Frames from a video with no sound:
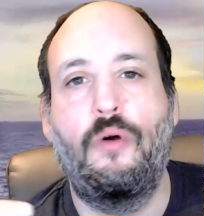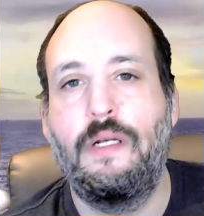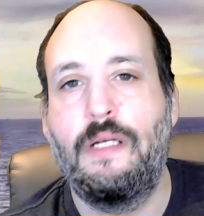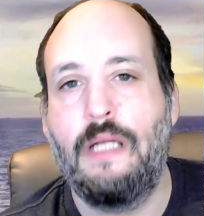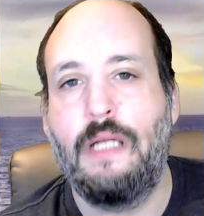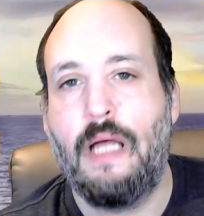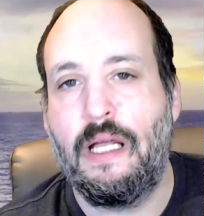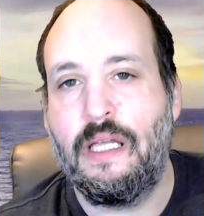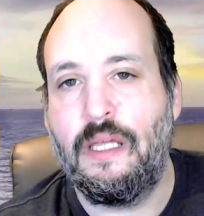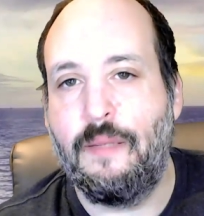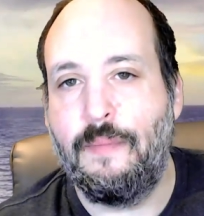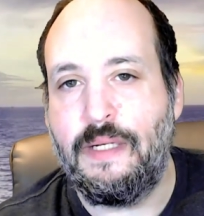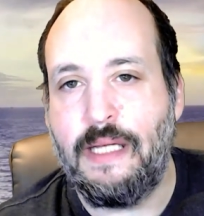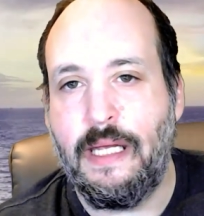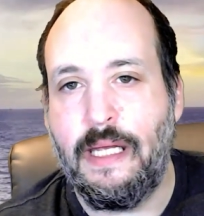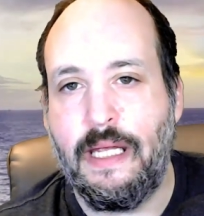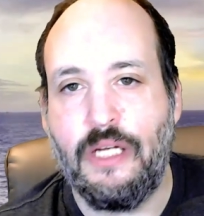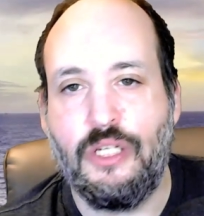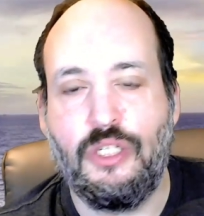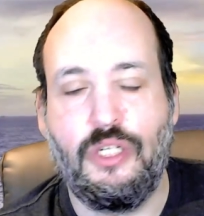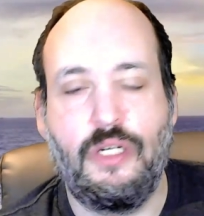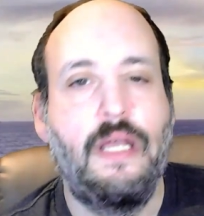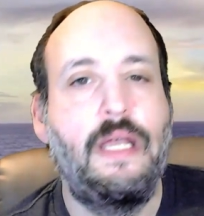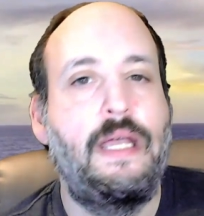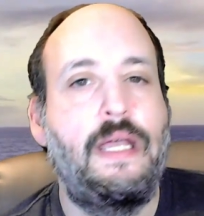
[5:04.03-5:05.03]

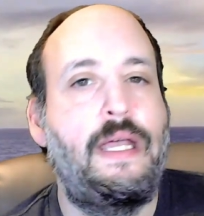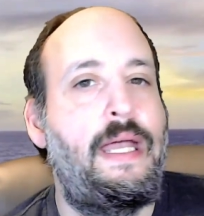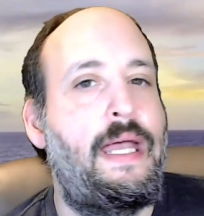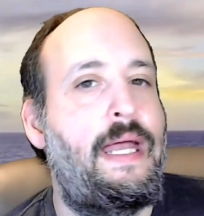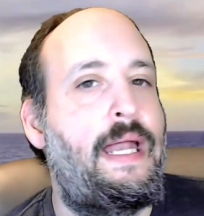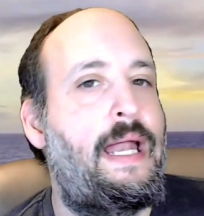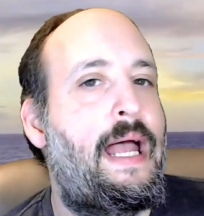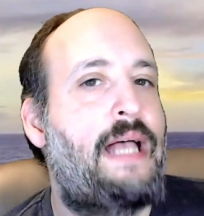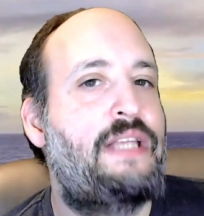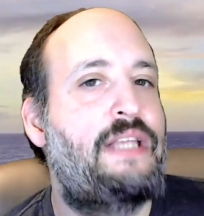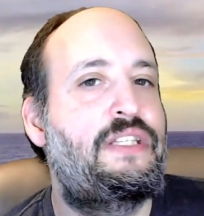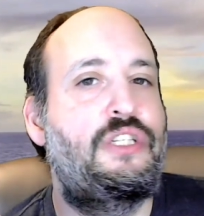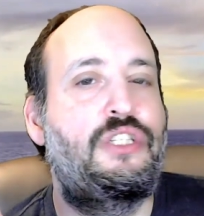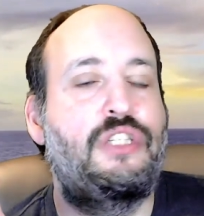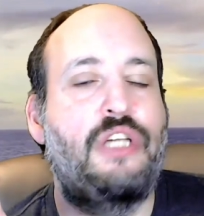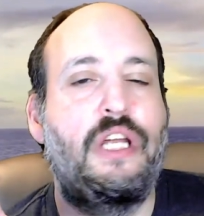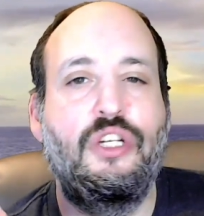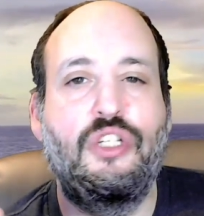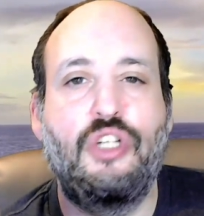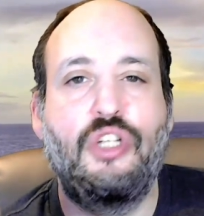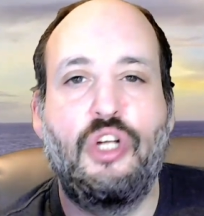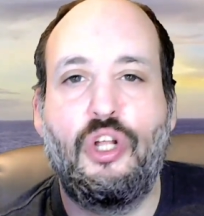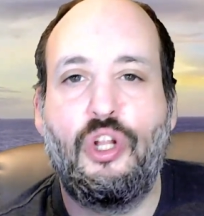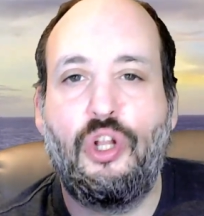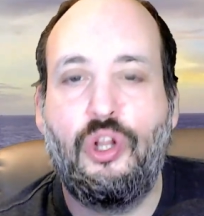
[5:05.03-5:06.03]
documentation, it has a
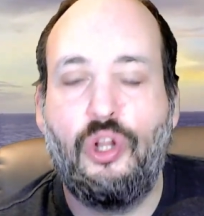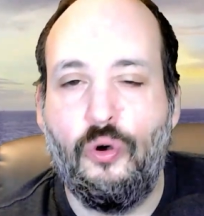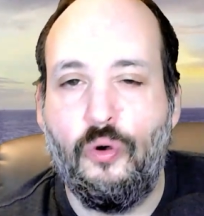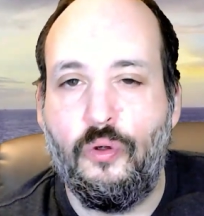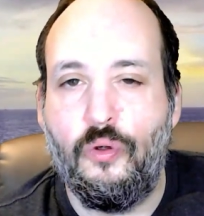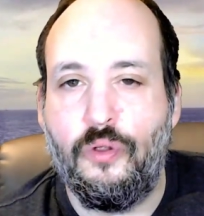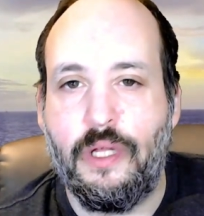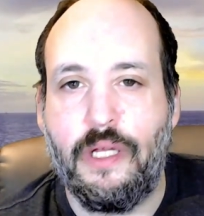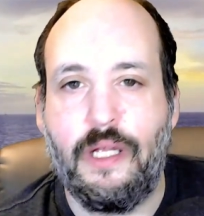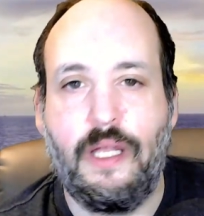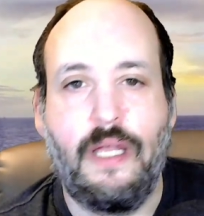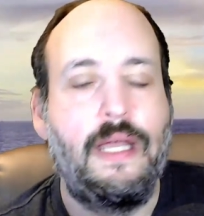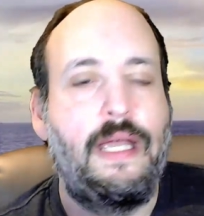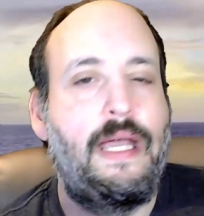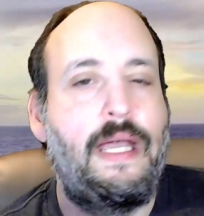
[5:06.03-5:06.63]
change of clothing,